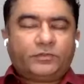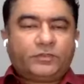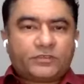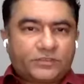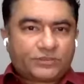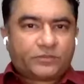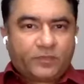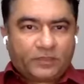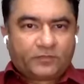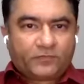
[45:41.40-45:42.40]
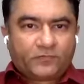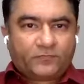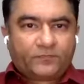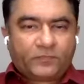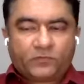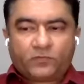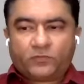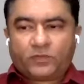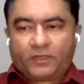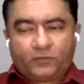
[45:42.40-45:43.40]
the decision makers.
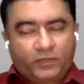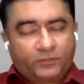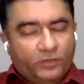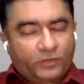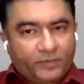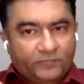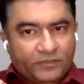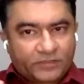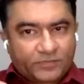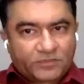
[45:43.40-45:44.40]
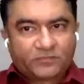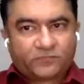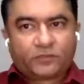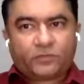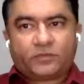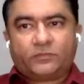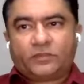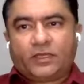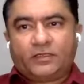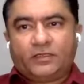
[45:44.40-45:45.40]
So I know I'm not being very specific
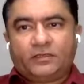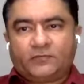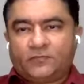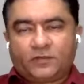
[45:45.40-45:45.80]
with ideas.